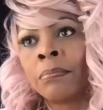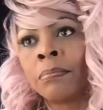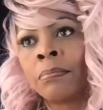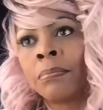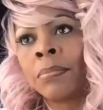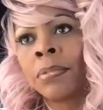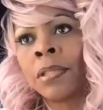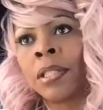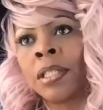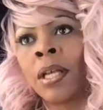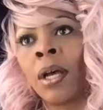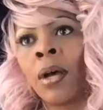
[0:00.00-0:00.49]

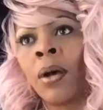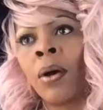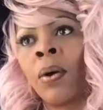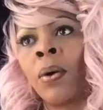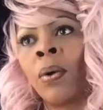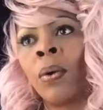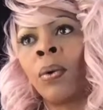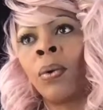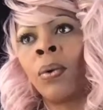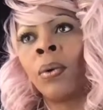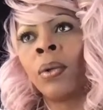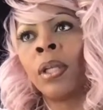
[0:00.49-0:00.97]

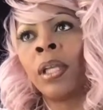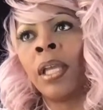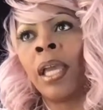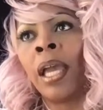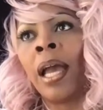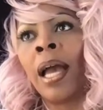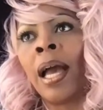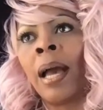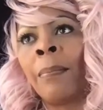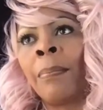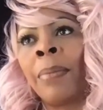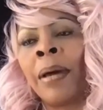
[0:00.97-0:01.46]
So
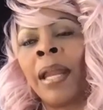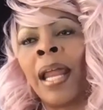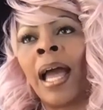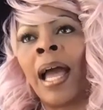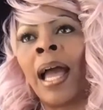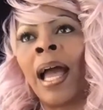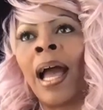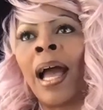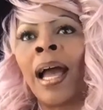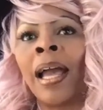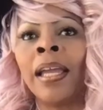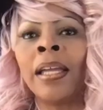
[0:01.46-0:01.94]
yeah, but
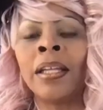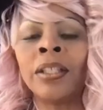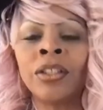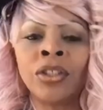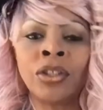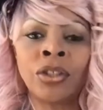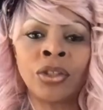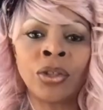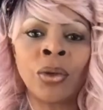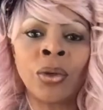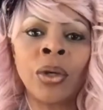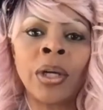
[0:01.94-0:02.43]
I
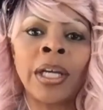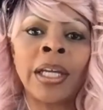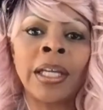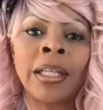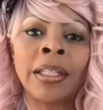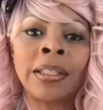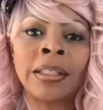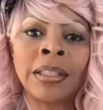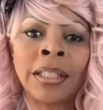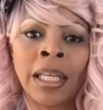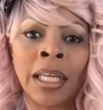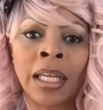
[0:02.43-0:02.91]
enjoy
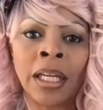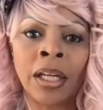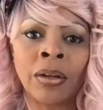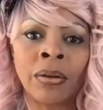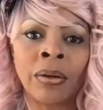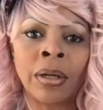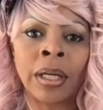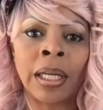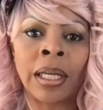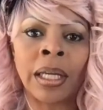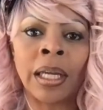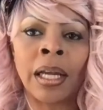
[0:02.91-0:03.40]

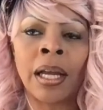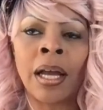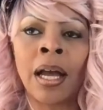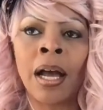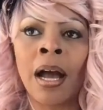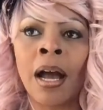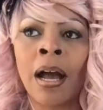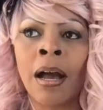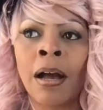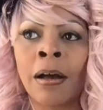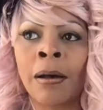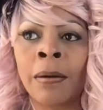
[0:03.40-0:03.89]
tinkering
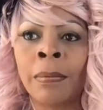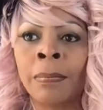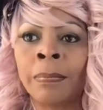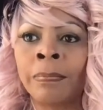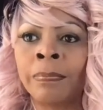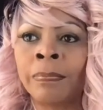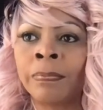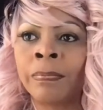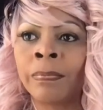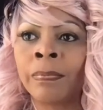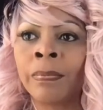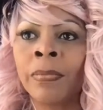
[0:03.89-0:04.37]

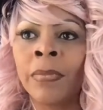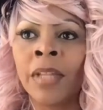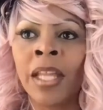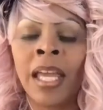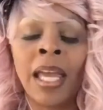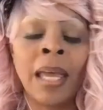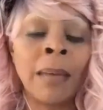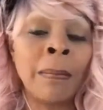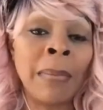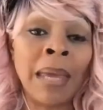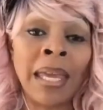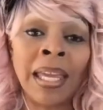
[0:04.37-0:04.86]
and
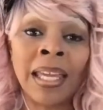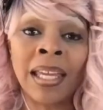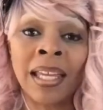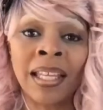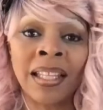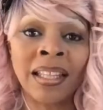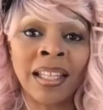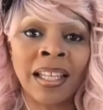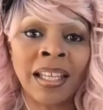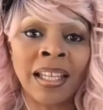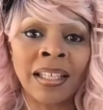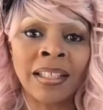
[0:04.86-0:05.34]
making
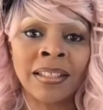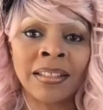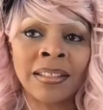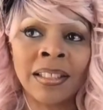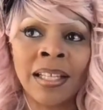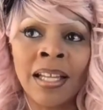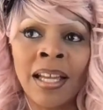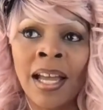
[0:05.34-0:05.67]
things.